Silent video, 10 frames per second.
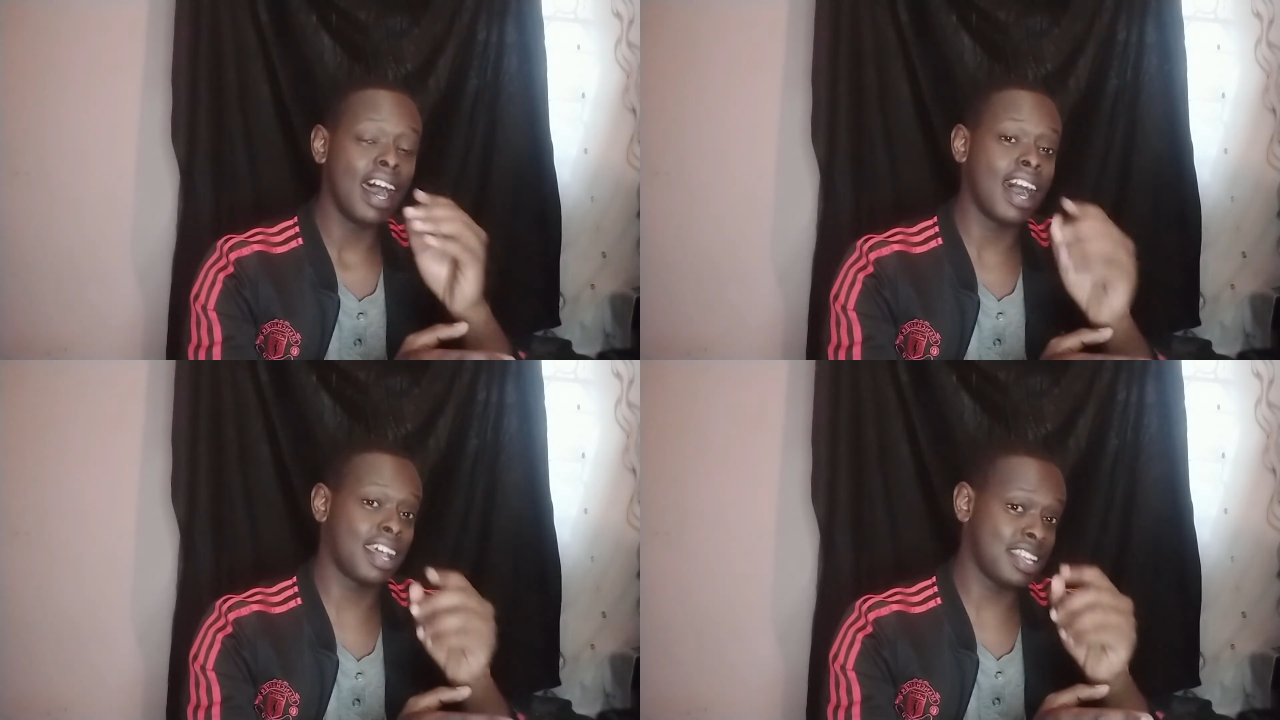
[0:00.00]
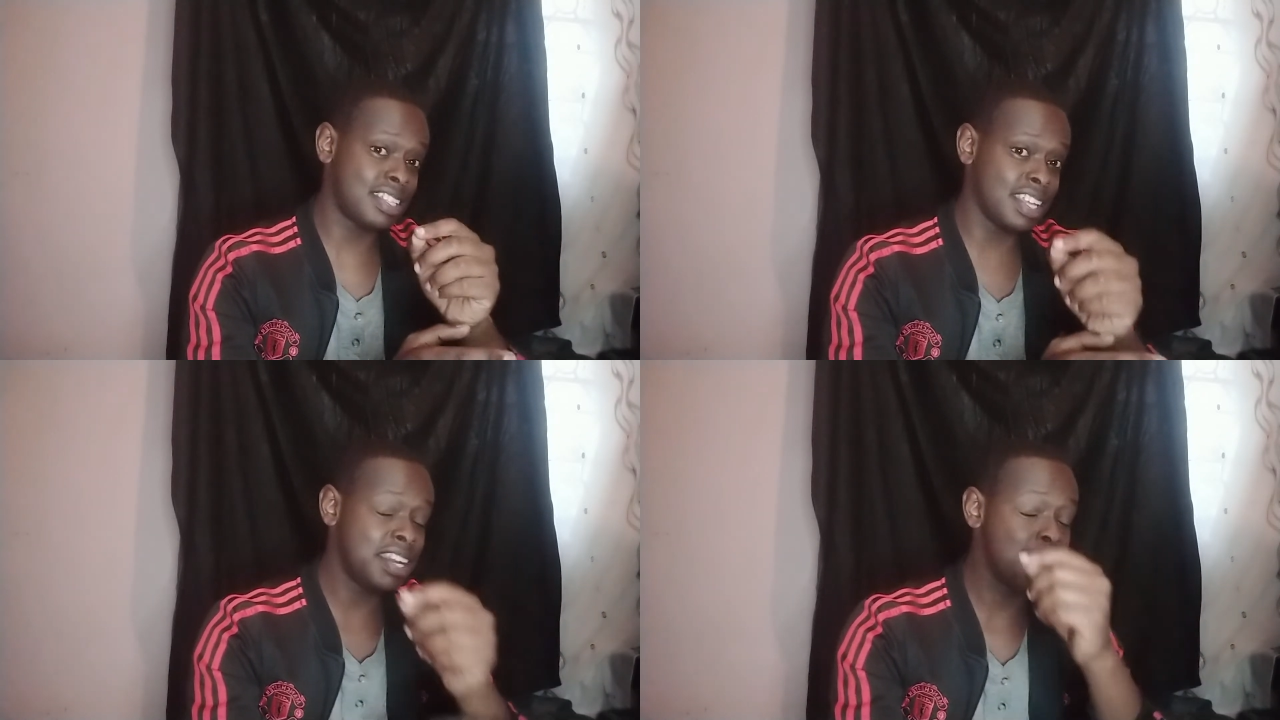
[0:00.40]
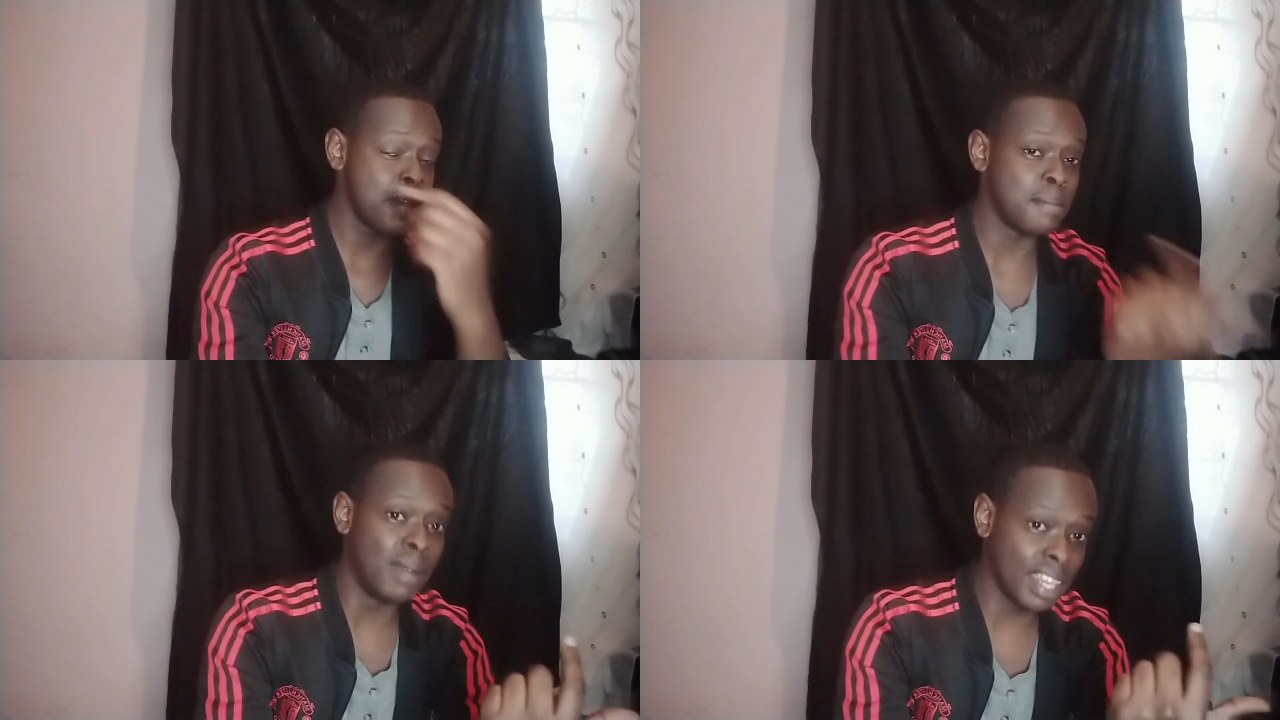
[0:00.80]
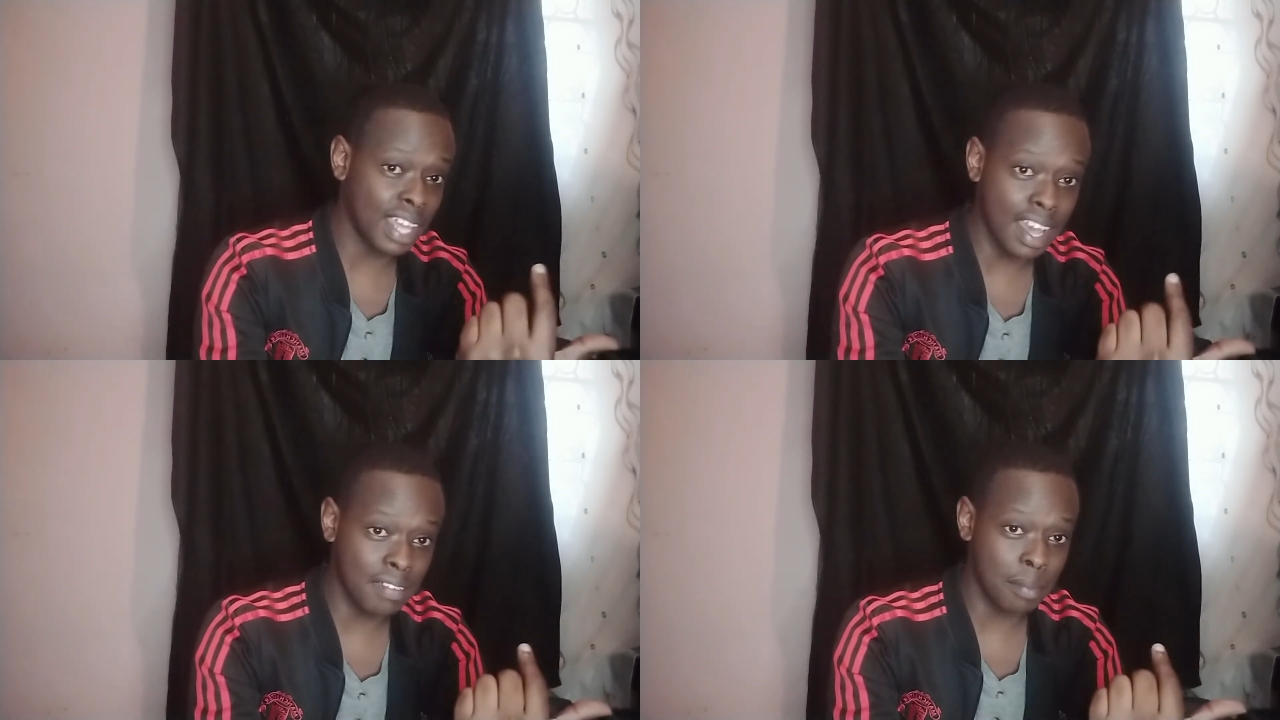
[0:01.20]
Arrested by the
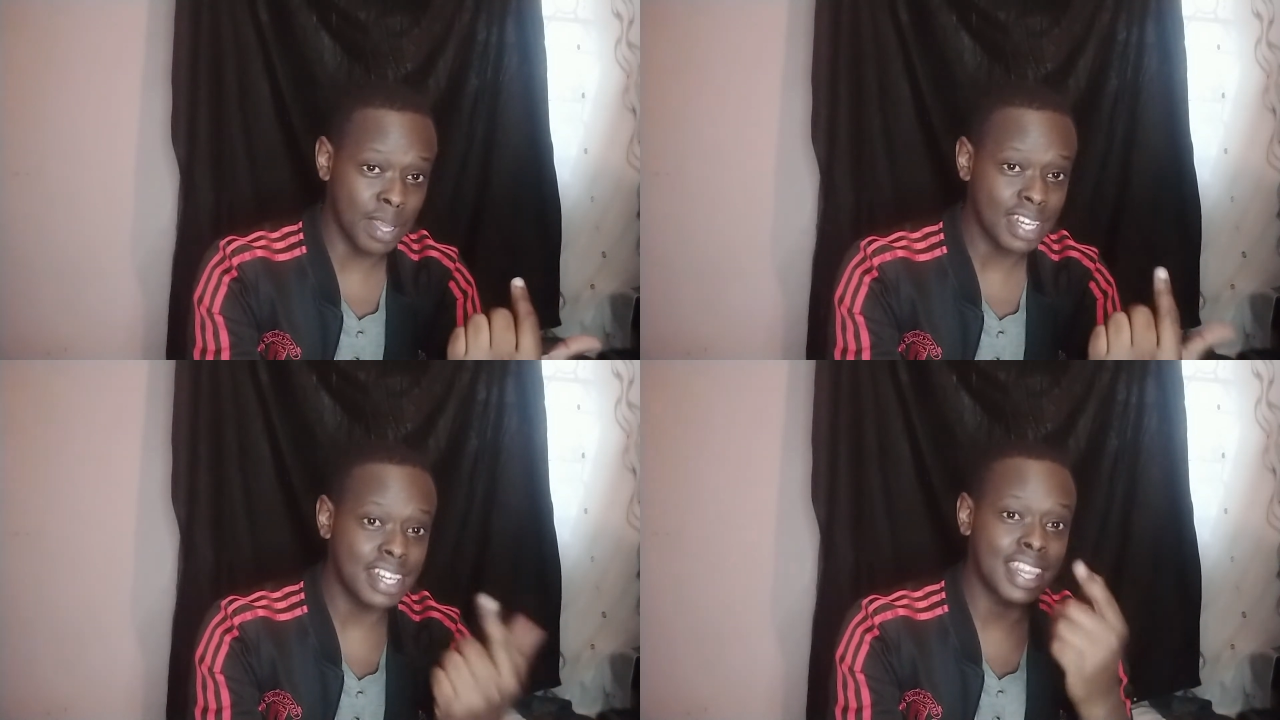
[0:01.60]
government.